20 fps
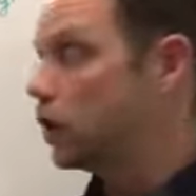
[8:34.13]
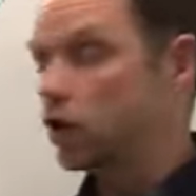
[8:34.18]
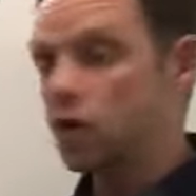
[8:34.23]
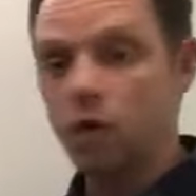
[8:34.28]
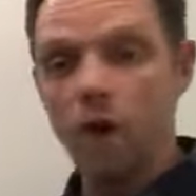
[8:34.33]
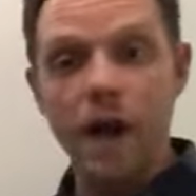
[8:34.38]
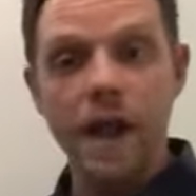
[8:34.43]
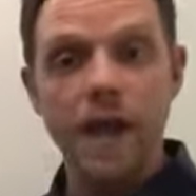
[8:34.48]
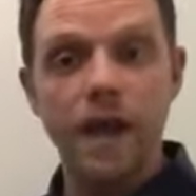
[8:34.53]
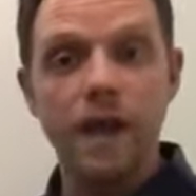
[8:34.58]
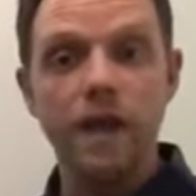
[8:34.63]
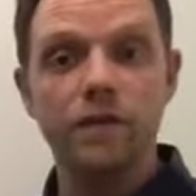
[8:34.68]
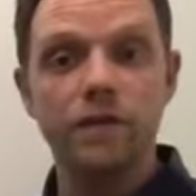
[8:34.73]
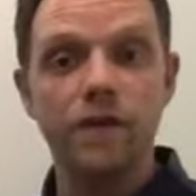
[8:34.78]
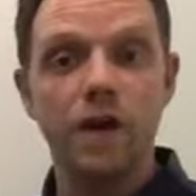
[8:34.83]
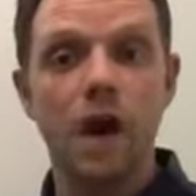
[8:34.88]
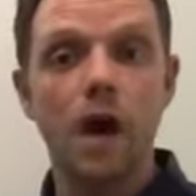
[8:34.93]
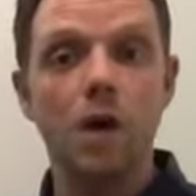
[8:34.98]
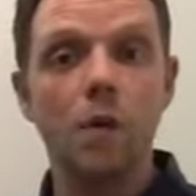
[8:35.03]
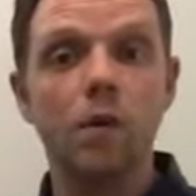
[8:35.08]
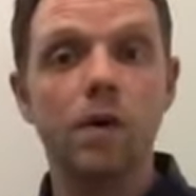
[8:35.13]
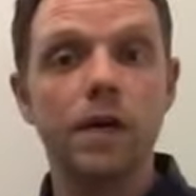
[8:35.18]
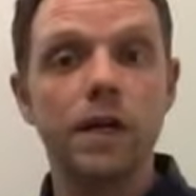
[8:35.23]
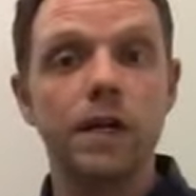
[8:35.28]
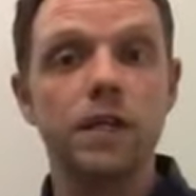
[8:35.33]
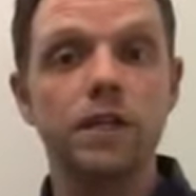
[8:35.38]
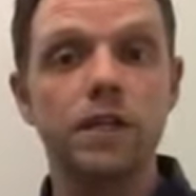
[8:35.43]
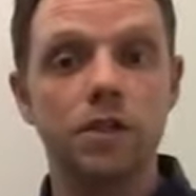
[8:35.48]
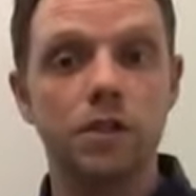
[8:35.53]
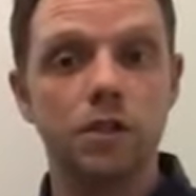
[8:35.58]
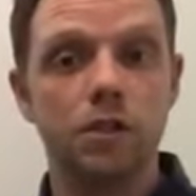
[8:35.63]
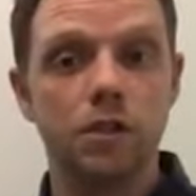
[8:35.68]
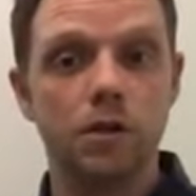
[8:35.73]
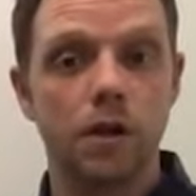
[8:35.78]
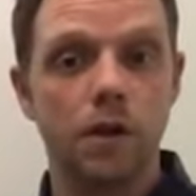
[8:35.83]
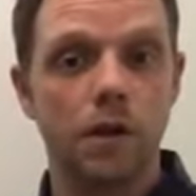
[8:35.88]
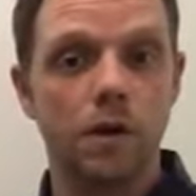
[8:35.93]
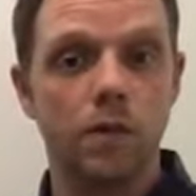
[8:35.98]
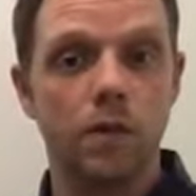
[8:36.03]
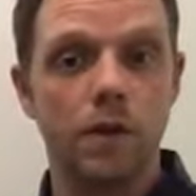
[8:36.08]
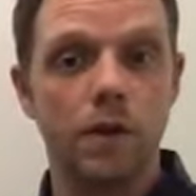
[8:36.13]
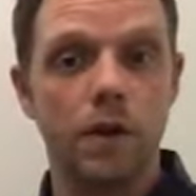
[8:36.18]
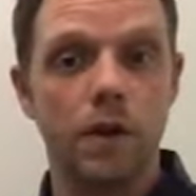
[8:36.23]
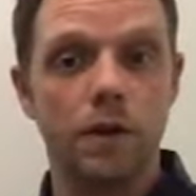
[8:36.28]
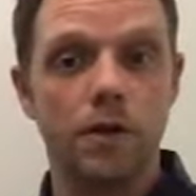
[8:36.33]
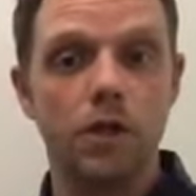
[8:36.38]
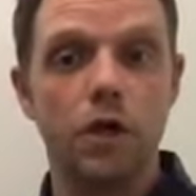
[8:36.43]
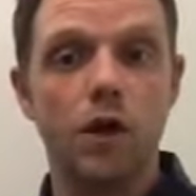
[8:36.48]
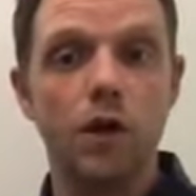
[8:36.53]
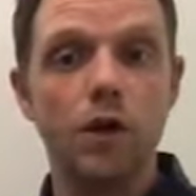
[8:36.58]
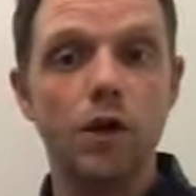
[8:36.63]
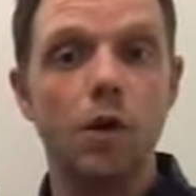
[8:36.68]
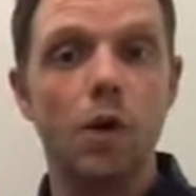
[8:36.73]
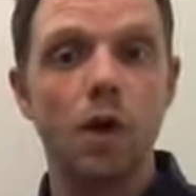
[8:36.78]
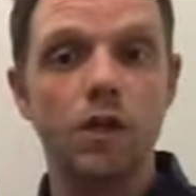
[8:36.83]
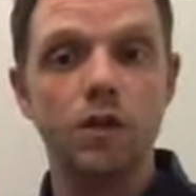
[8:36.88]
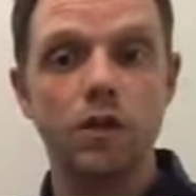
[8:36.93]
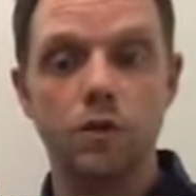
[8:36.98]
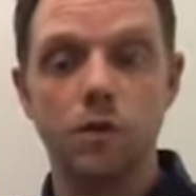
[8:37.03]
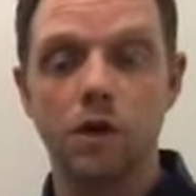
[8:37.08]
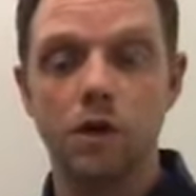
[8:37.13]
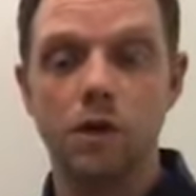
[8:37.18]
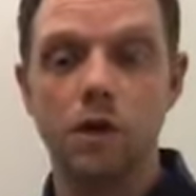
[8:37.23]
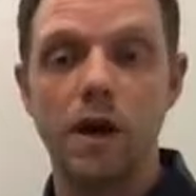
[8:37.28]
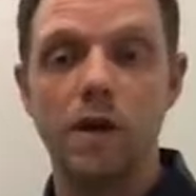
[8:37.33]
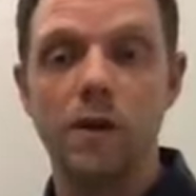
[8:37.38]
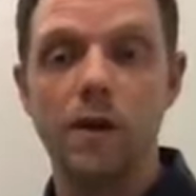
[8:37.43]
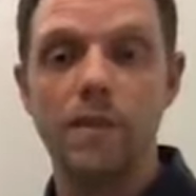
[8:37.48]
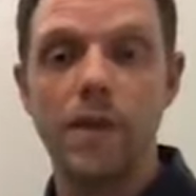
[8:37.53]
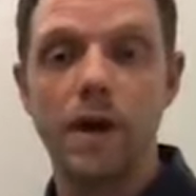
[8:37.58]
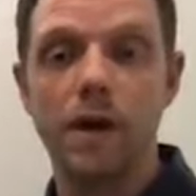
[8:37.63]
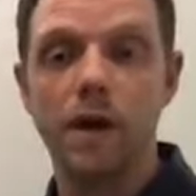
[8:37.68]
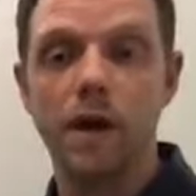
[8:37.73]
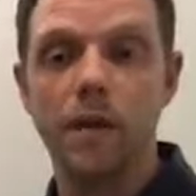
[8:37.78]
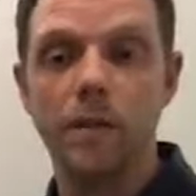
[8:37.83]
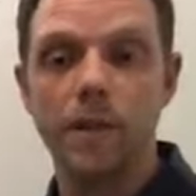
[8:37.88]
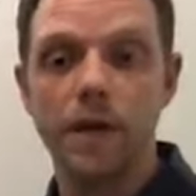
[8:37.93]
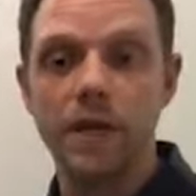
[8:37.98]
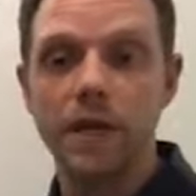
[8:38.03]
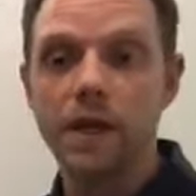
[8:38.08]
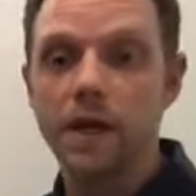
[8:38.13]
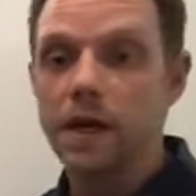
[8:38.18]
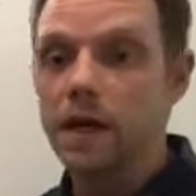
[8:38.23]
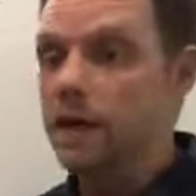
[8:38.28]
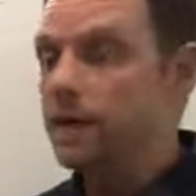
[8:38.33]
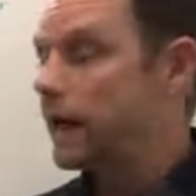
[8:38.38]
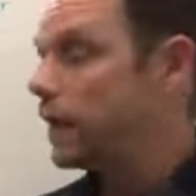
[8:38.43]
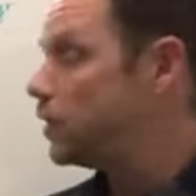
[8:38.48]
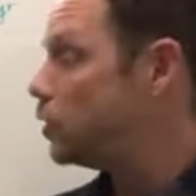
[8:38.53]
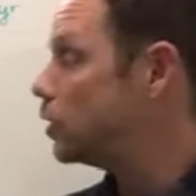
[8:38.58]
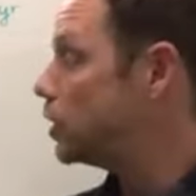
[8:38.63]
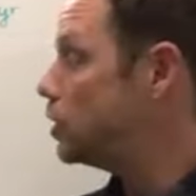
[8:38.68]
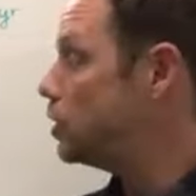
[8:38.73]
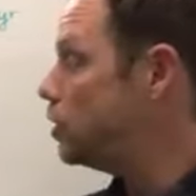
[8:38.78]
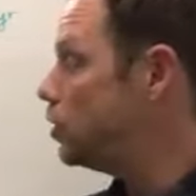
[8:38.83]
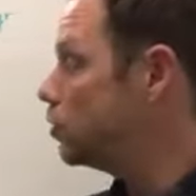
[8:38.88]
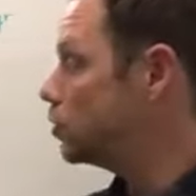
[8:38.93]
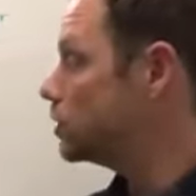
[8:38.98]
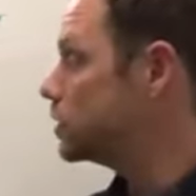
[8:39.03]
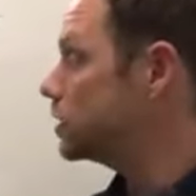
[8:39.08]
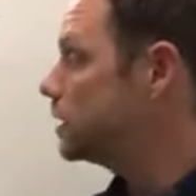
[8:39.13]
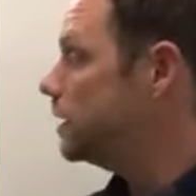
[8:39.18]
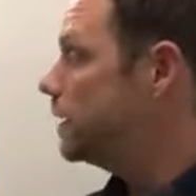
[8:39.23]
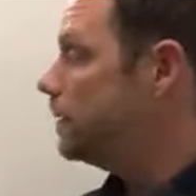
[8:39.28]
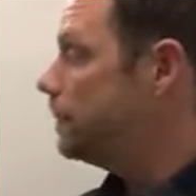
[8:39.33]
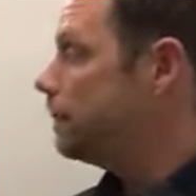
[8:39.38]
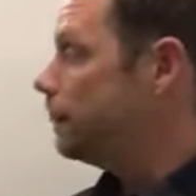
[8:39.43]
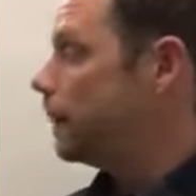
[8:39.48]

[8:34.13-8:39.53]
Great. If not, we're going to turn you on to a credit repair company that you can use.